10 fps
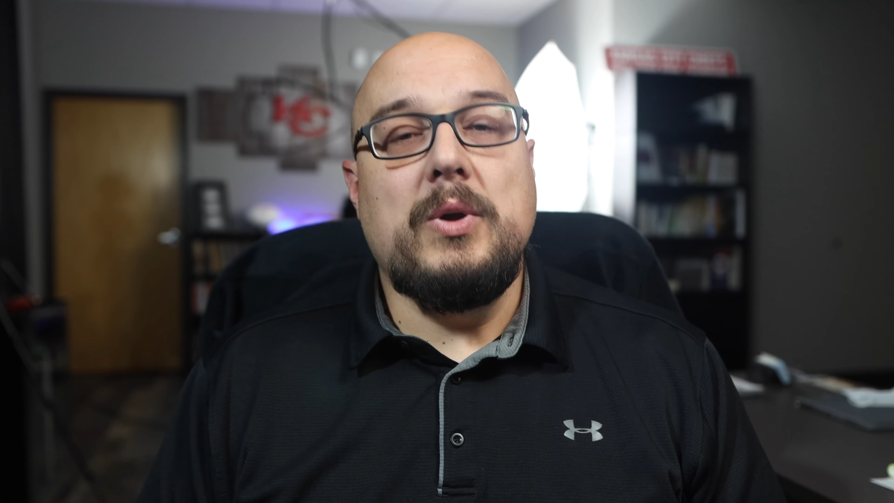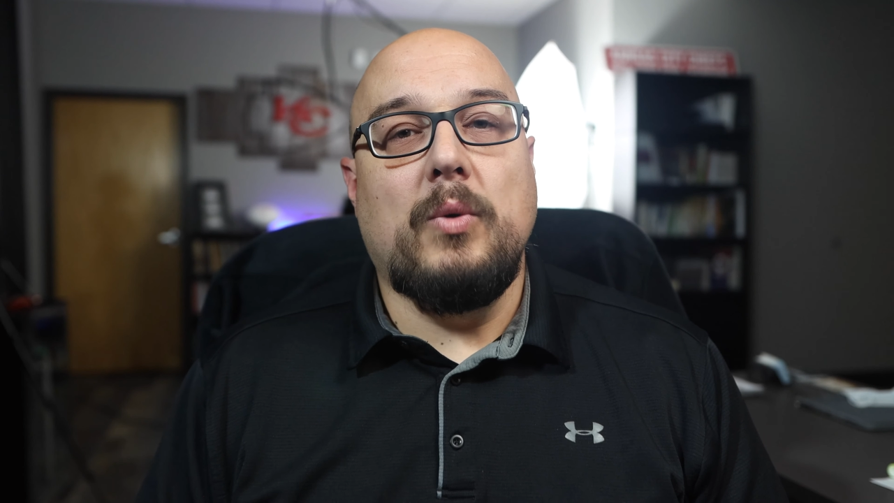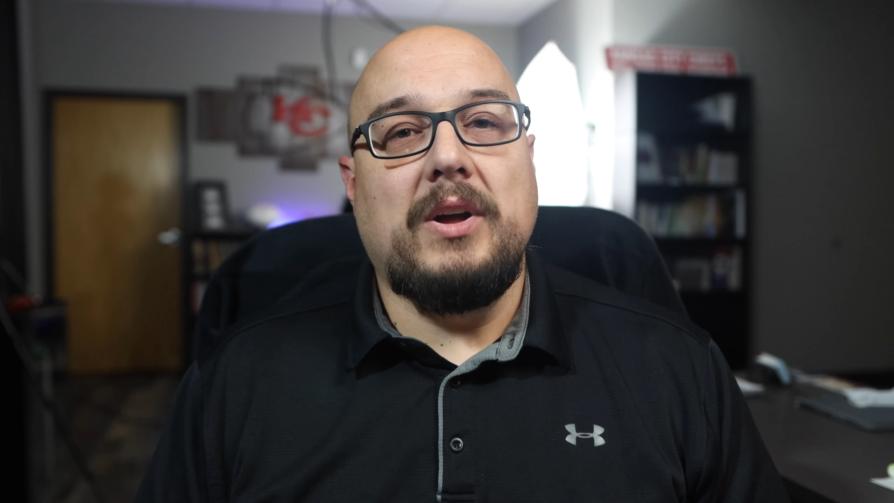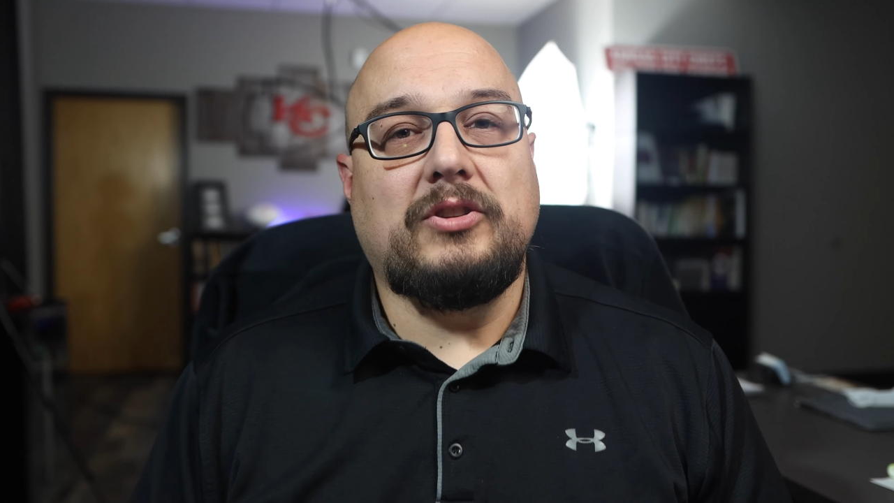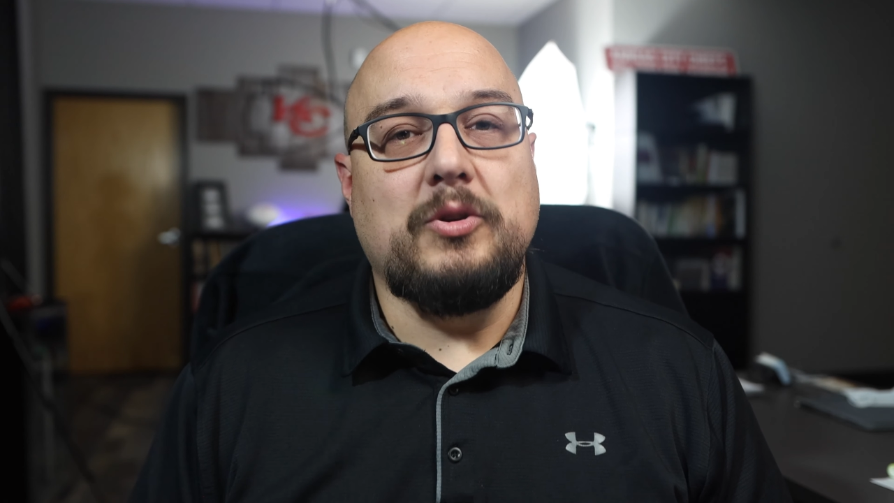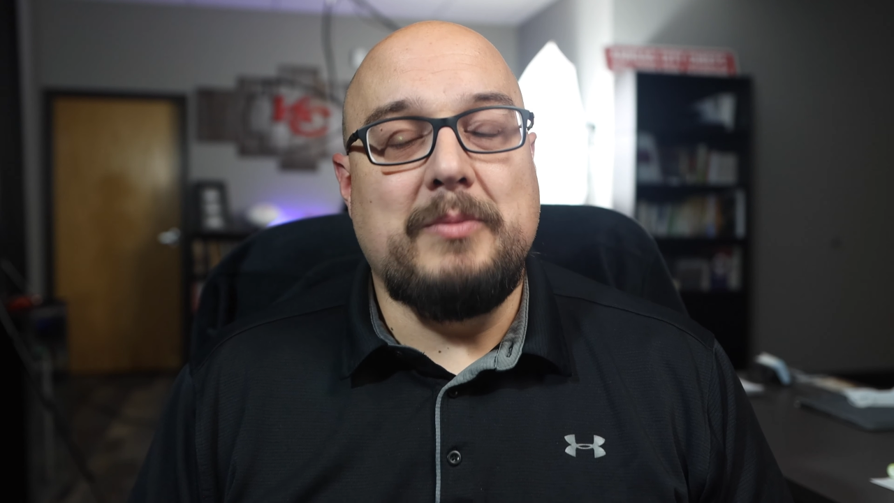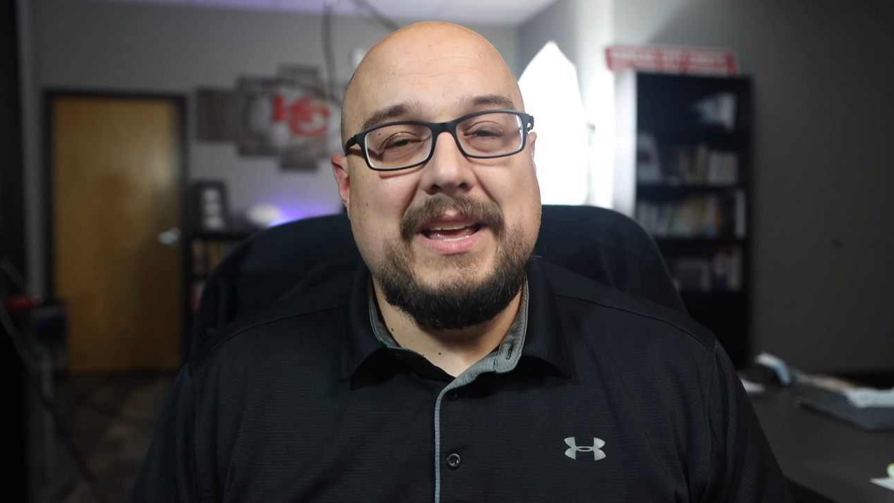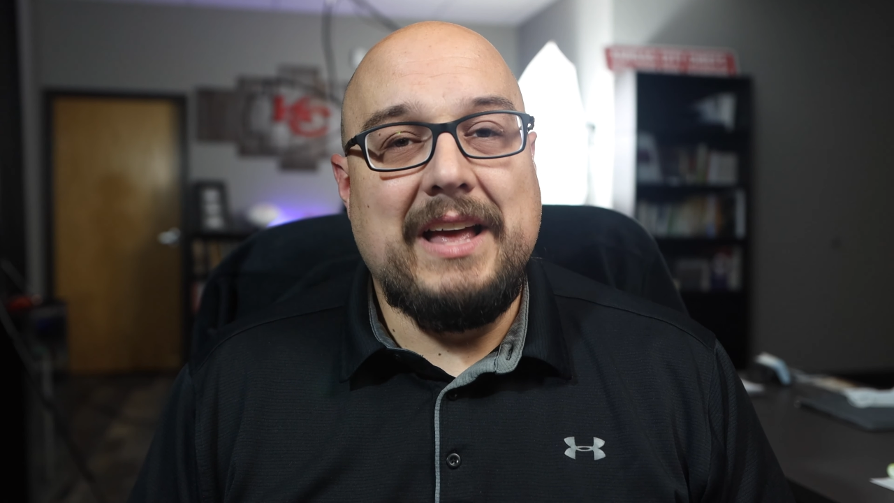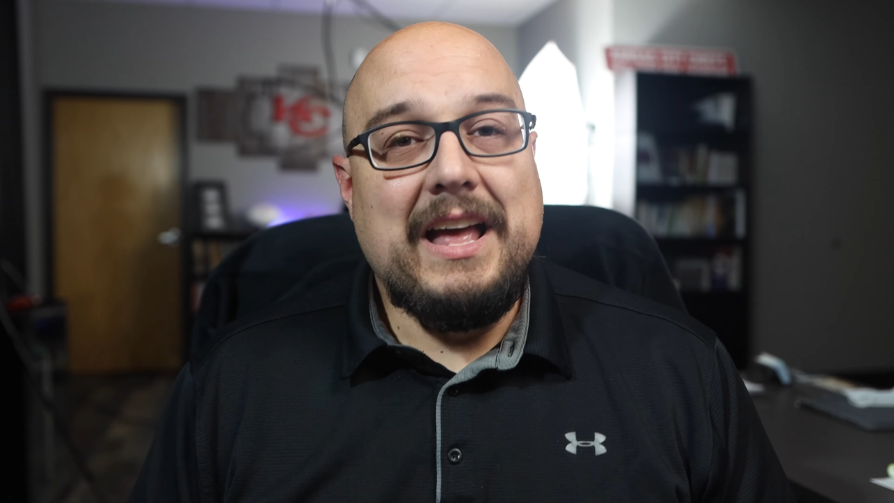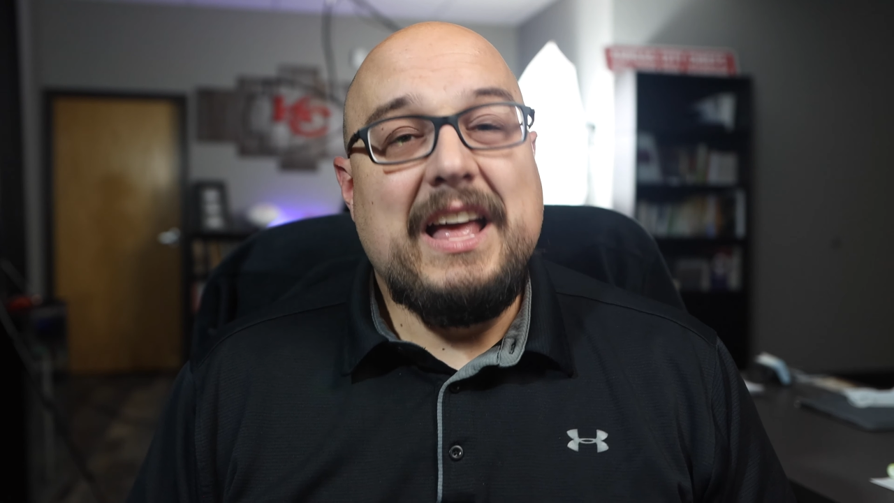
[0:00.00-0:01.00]
We want to
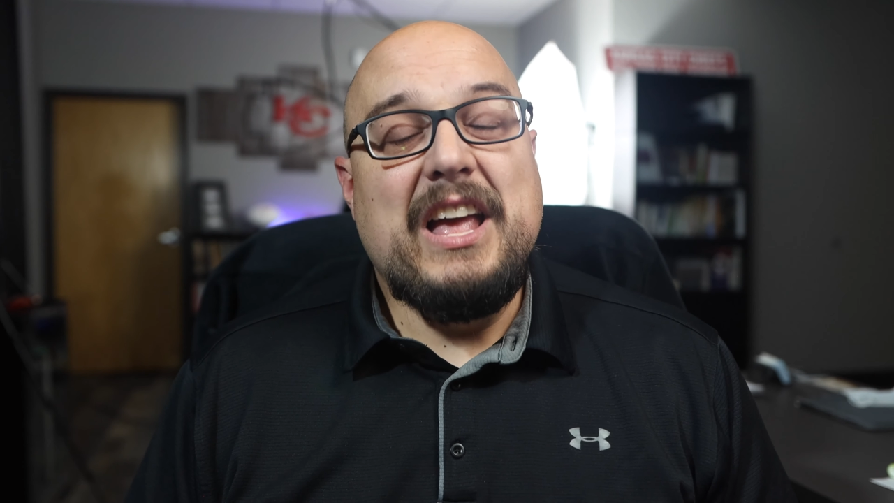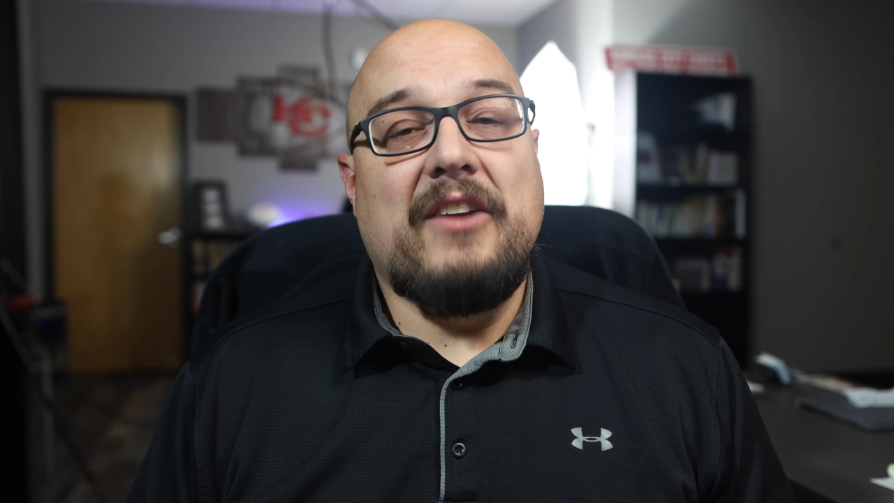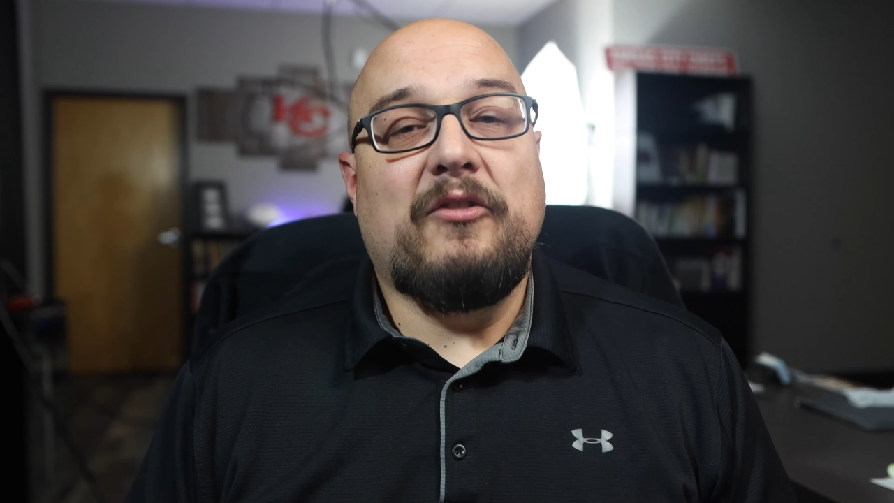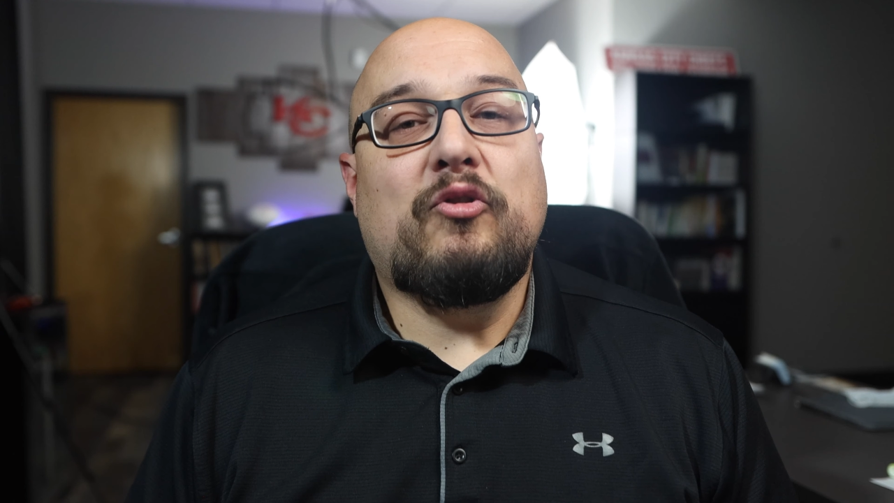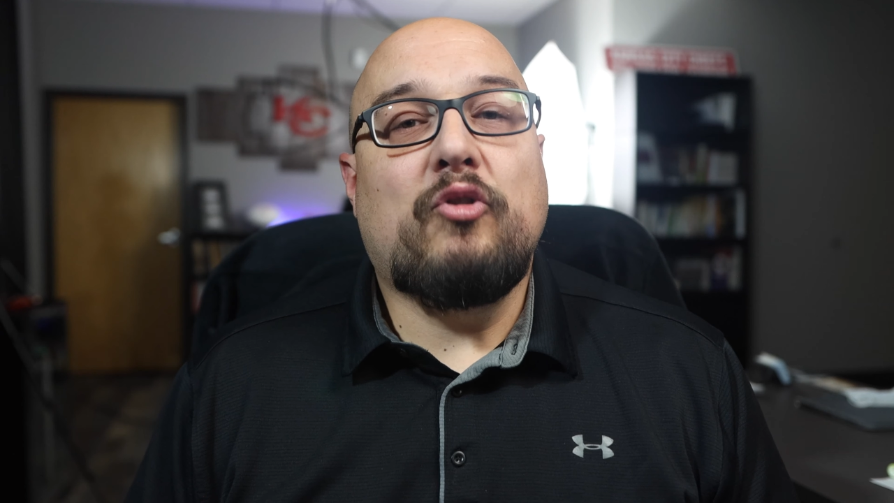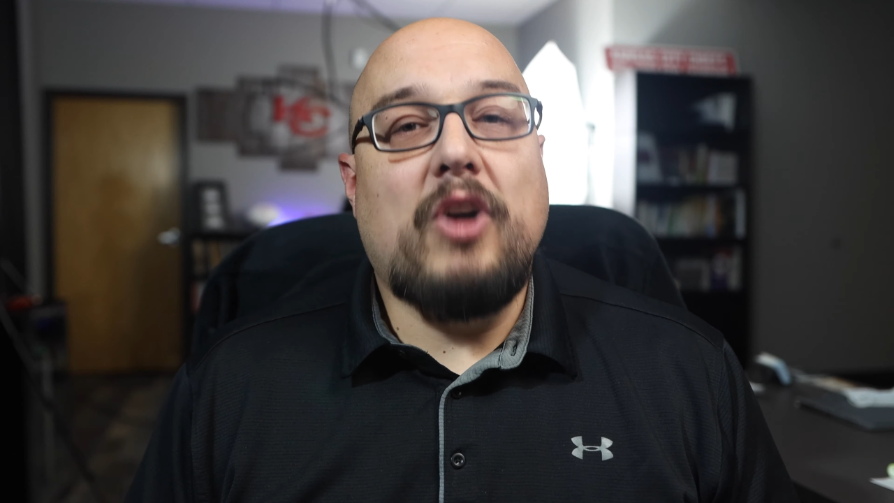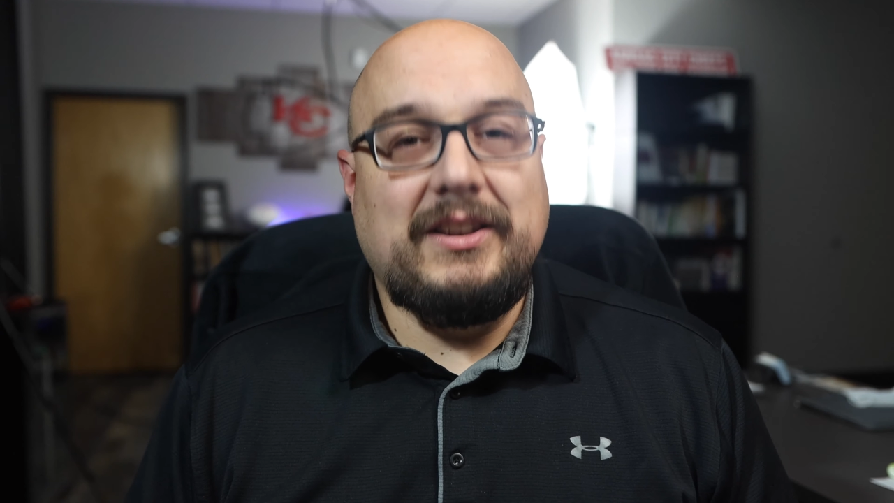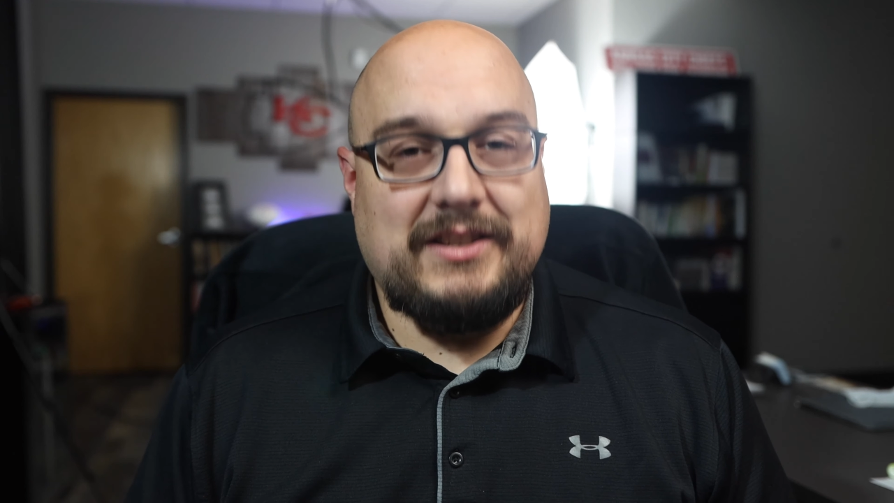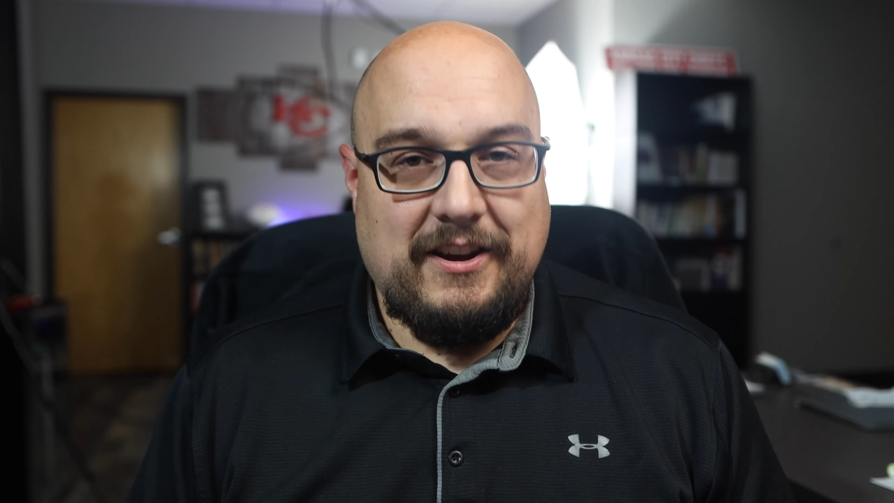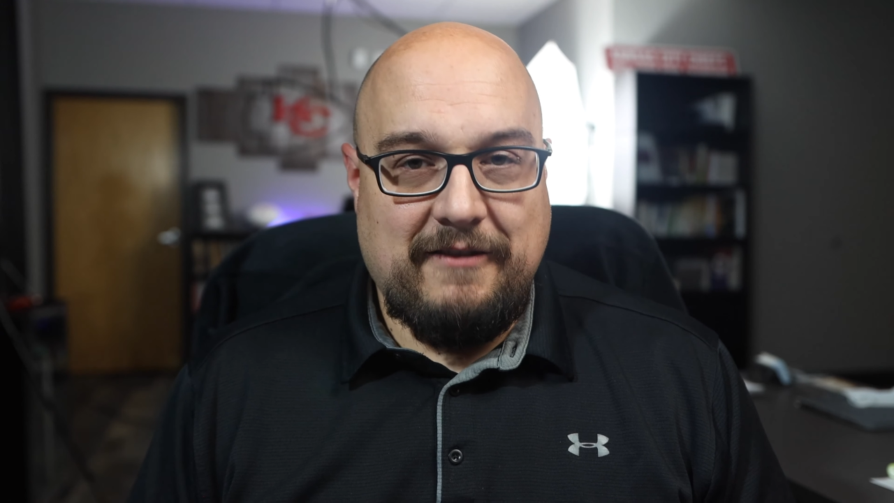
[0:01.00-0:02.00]
be in front